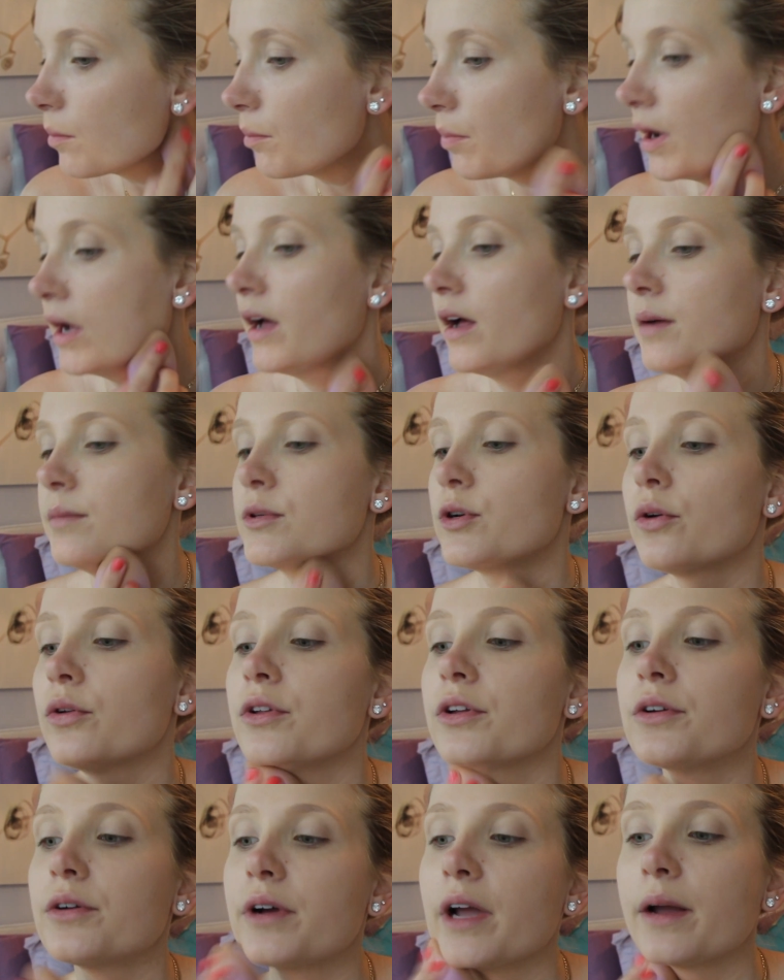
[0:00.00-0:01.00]
but I'm
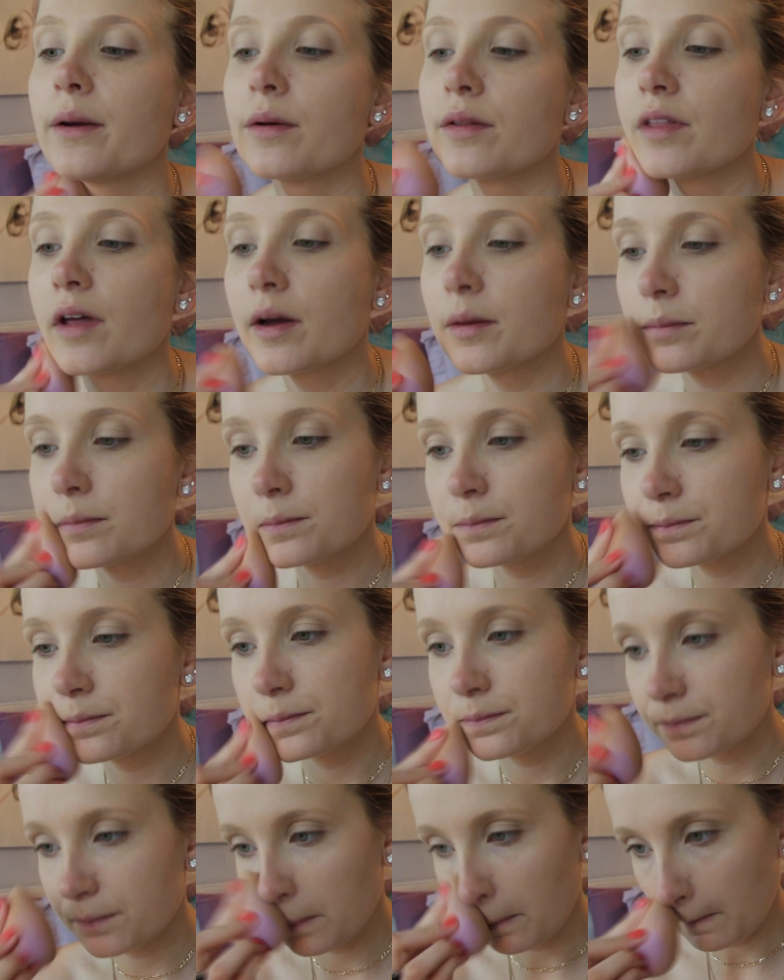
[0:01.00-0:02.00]
totally okay with that
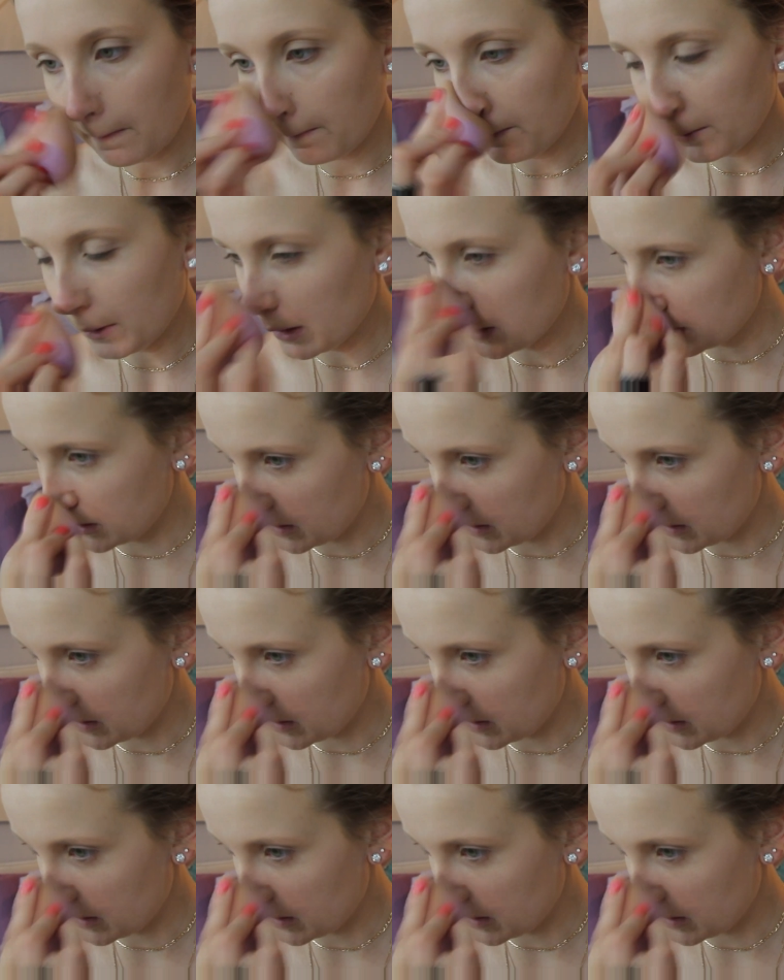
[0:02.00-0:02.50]
because